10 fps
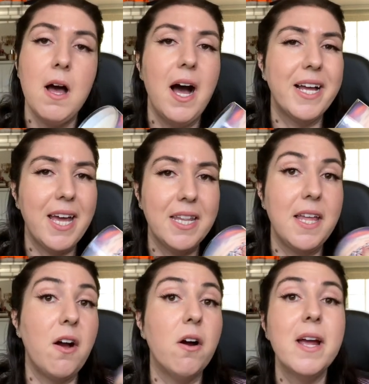Again,
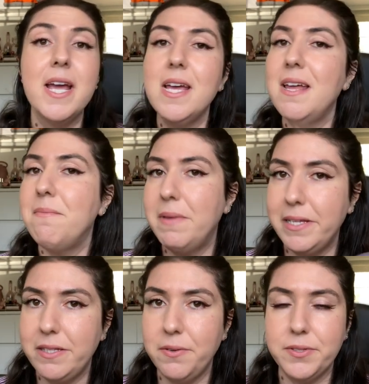they are hit and miss though,